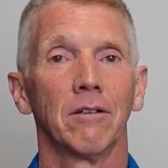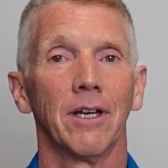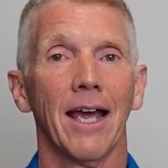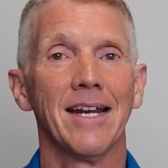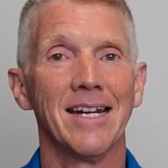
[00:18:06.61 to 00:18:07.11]

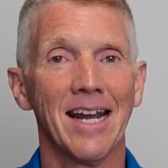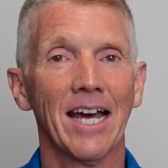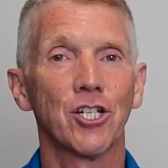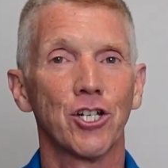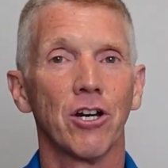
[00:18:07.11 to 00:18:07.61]
Okay,
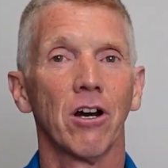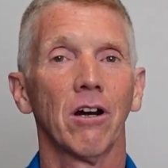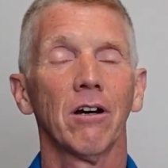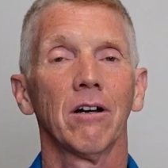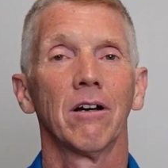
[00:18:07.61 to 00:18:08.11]
next
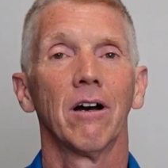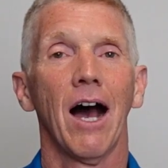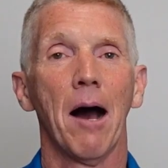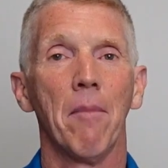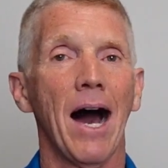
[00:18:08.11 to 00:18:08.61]
year
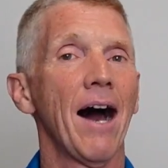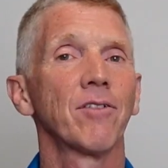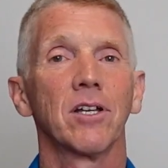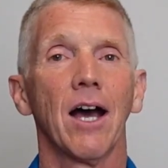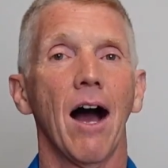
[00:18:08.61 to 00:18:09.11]
I'm
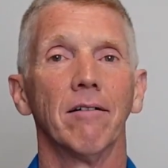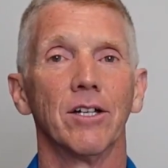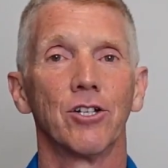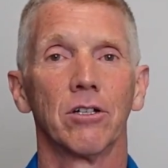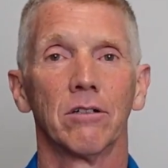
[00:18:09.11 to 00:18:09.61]
off to
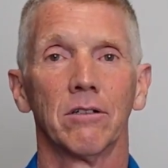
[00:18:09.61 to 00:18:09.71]
college.